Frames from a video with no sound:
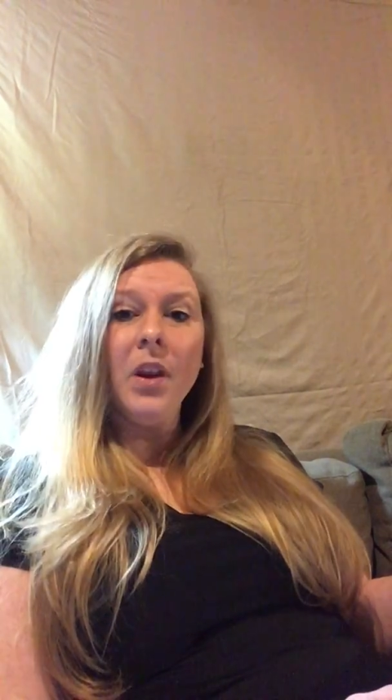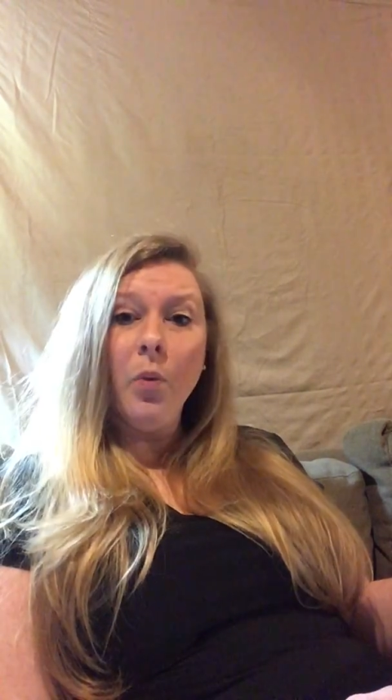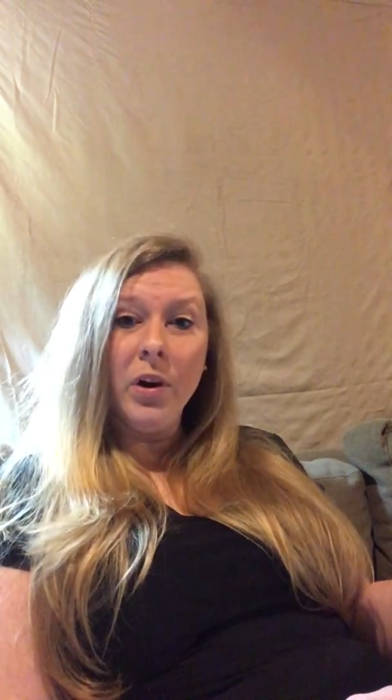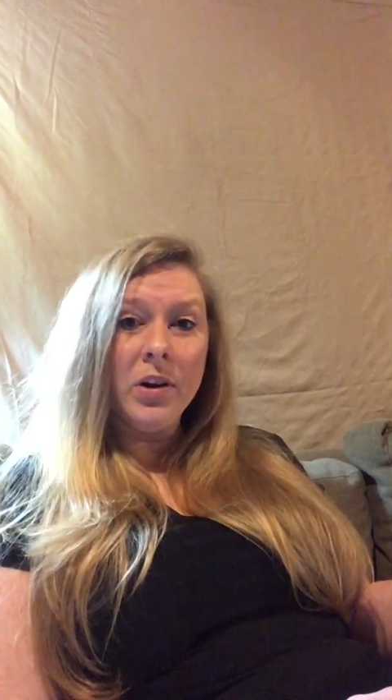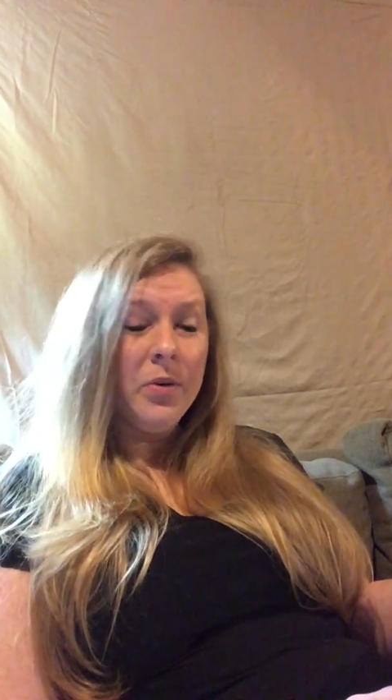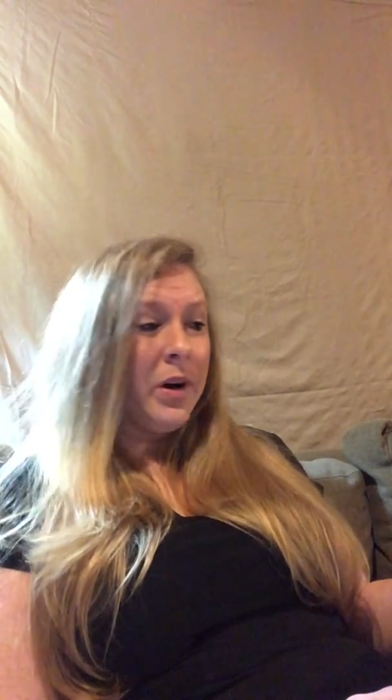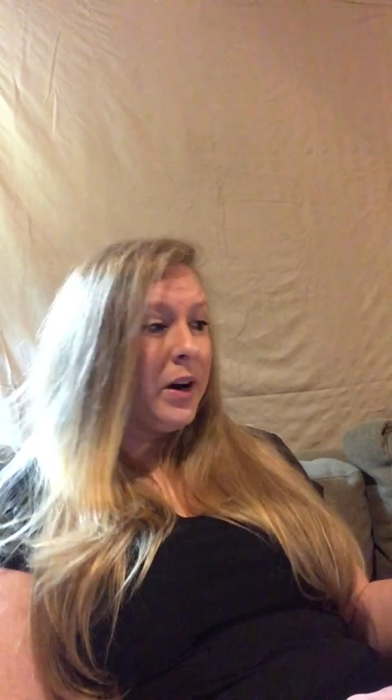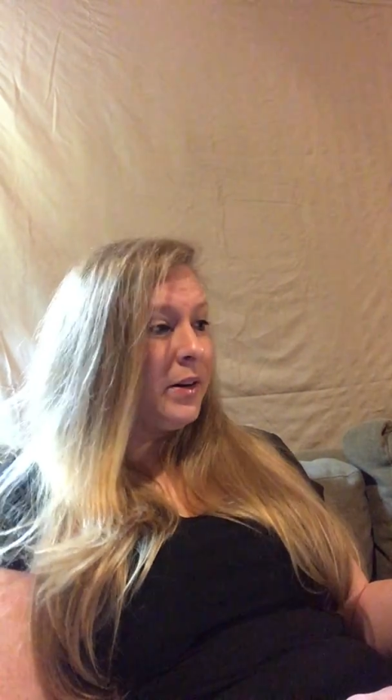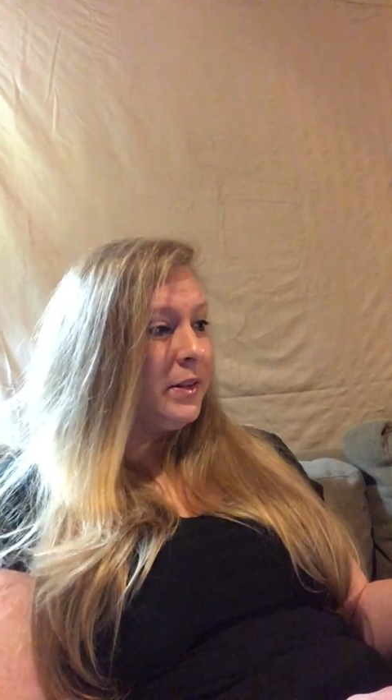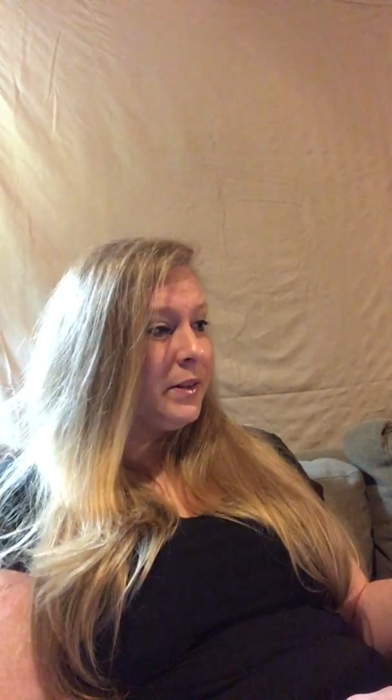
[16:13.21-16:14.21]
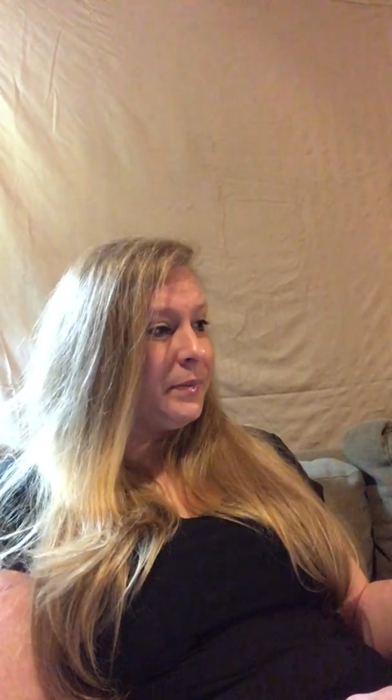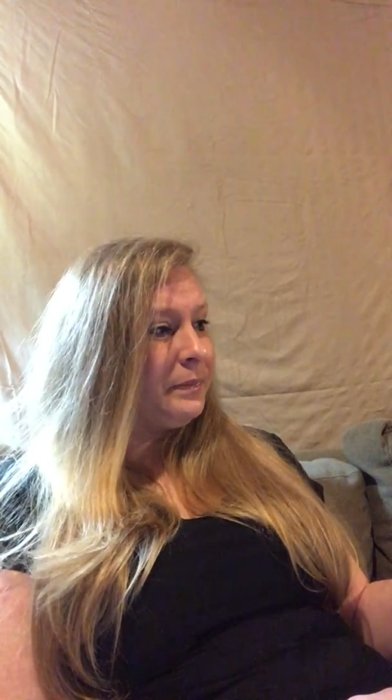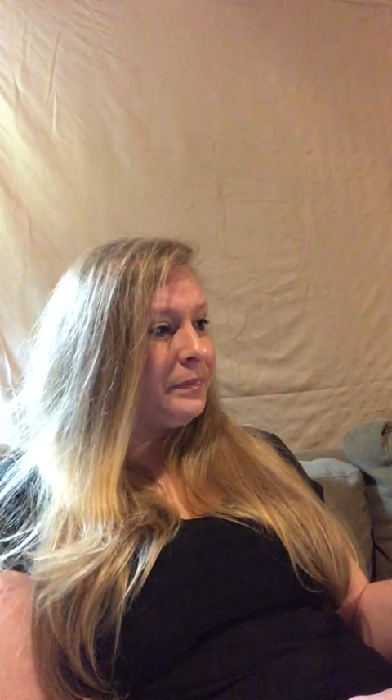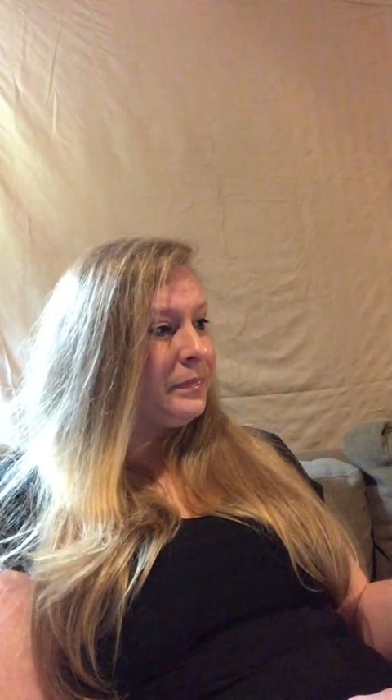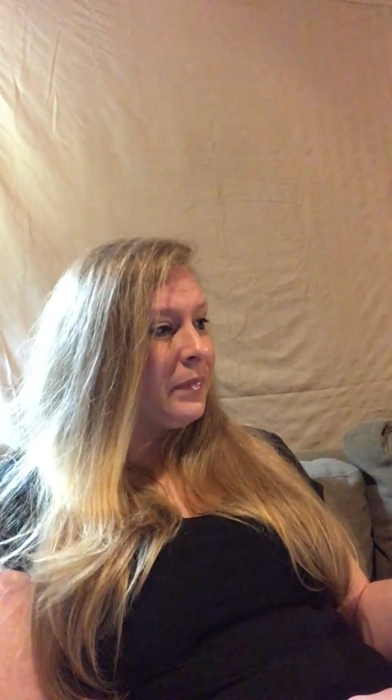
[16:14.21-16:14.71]
Where do you hurt?
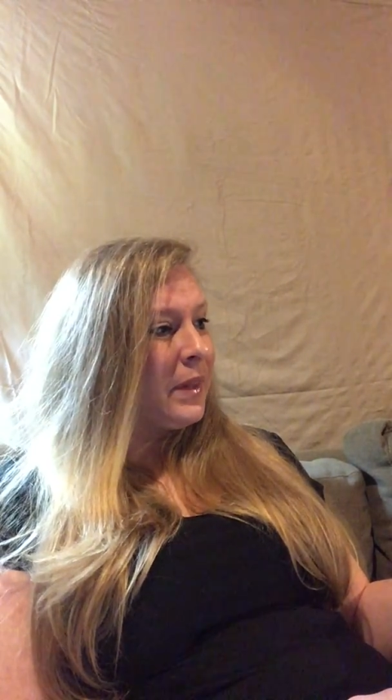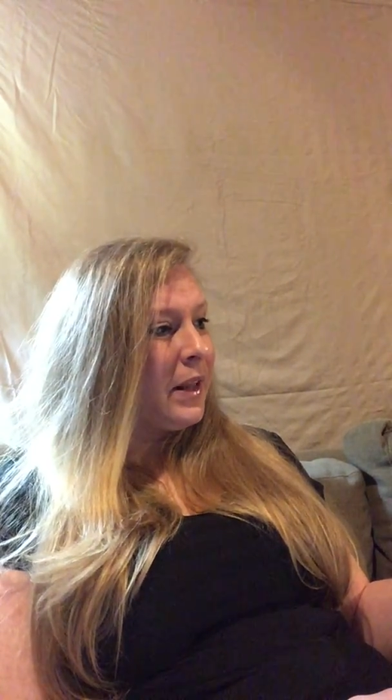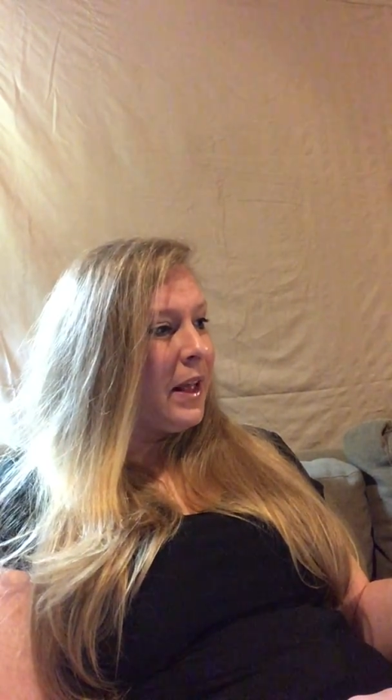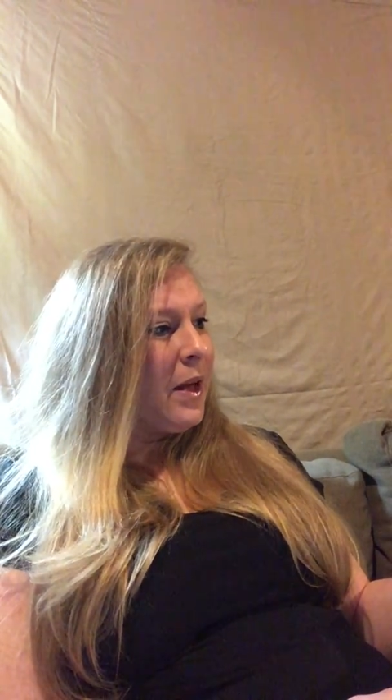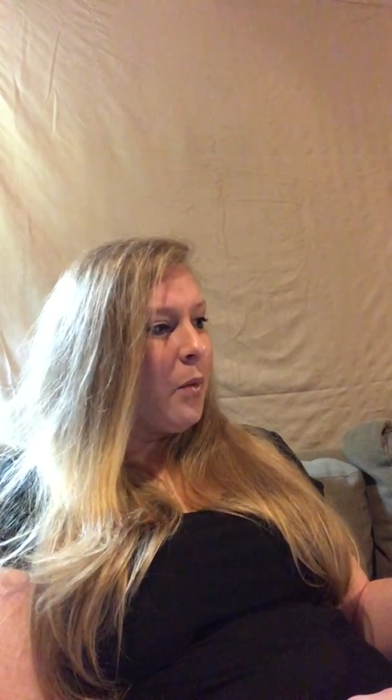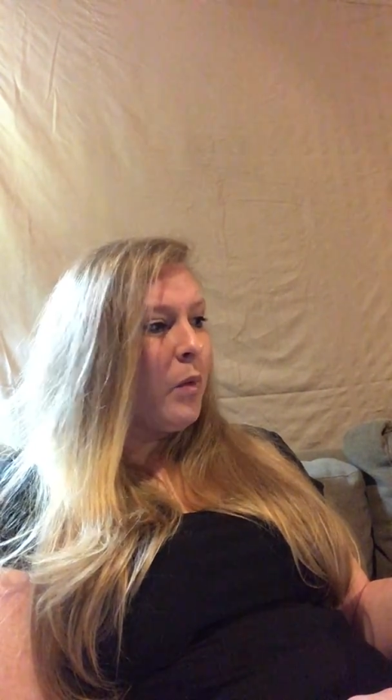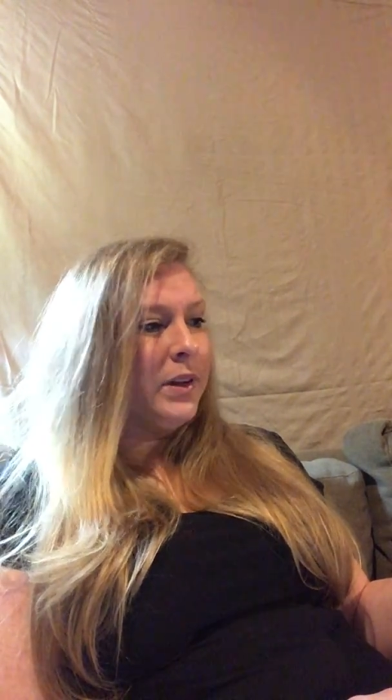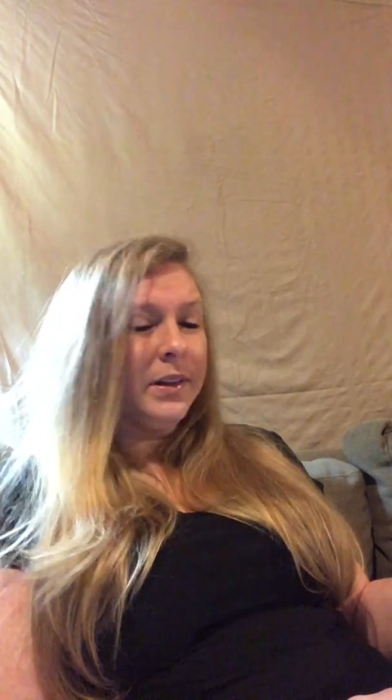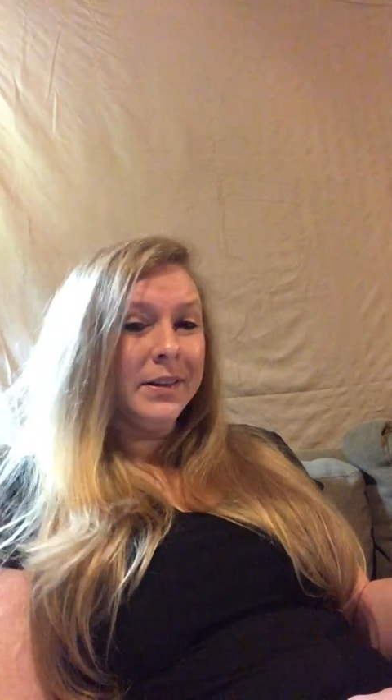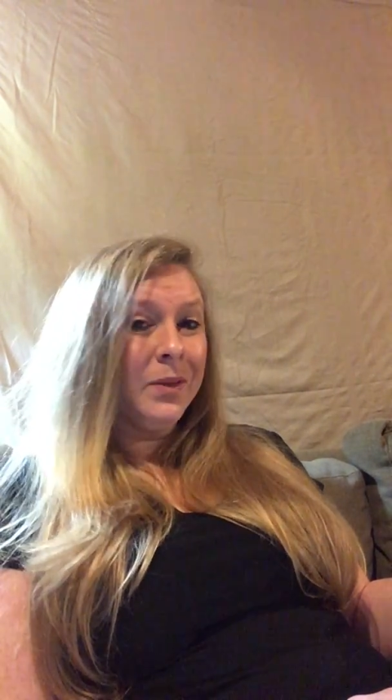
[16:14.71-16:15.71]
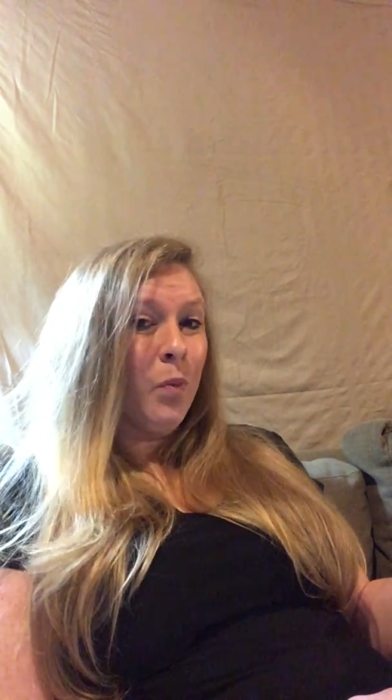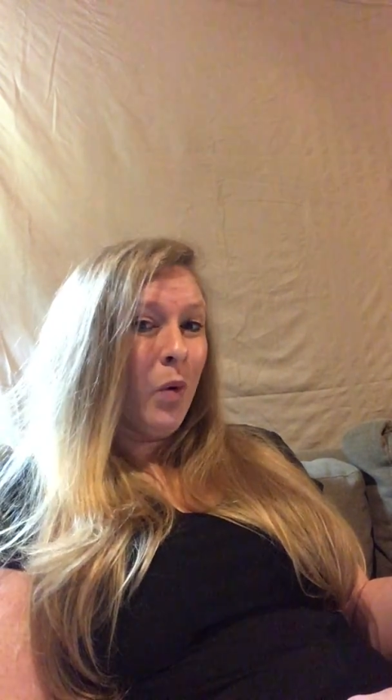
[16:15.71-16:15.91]
What doesn't